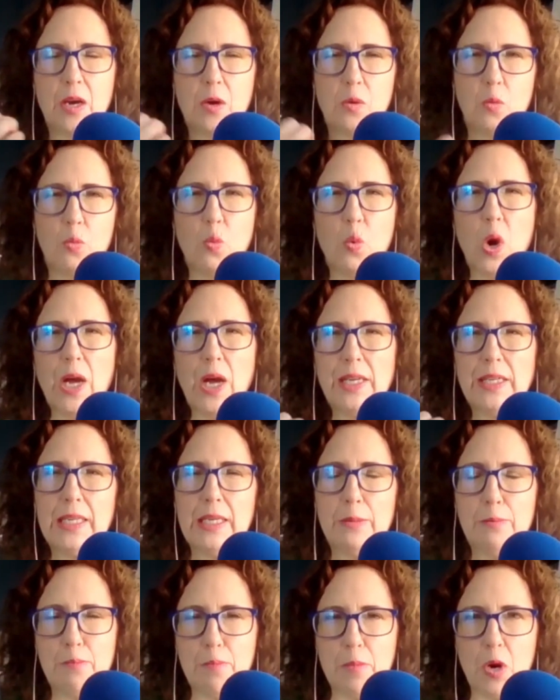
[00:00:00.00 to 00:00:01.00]
what
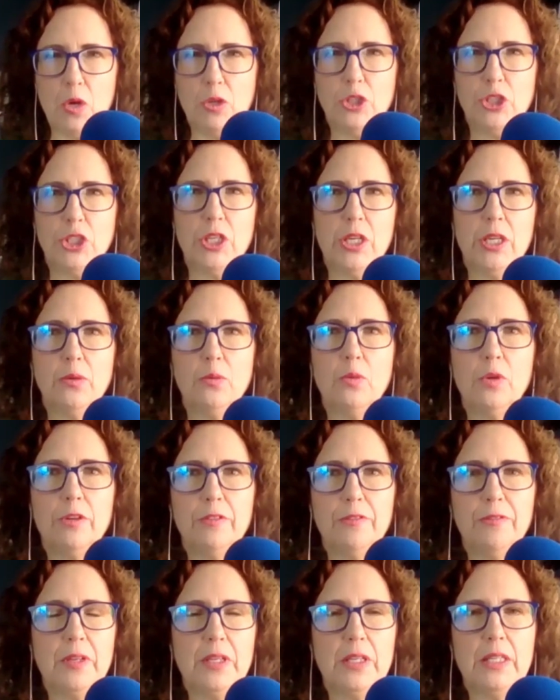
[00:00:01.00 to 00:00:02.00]
emotion we're
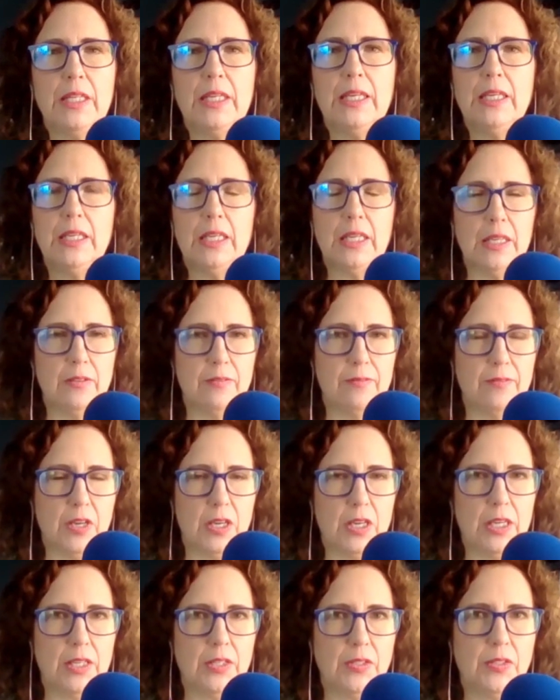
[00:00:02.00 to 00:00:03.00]
feeling in
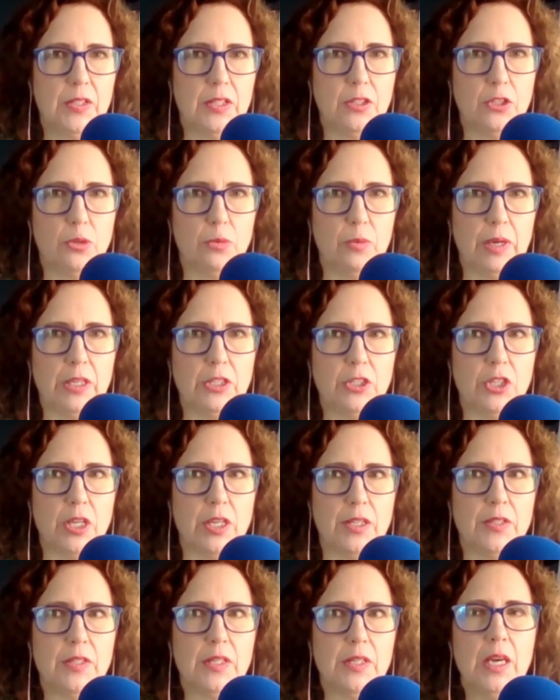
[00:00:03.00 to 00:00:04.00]
various
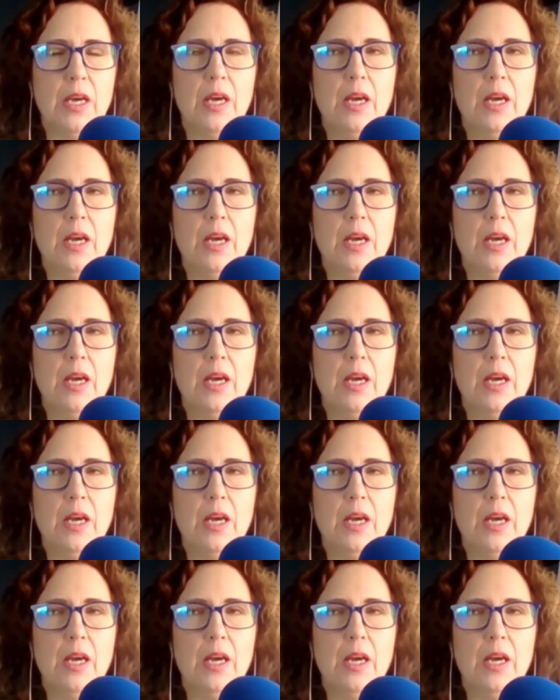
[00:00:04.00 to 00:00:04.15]
situations,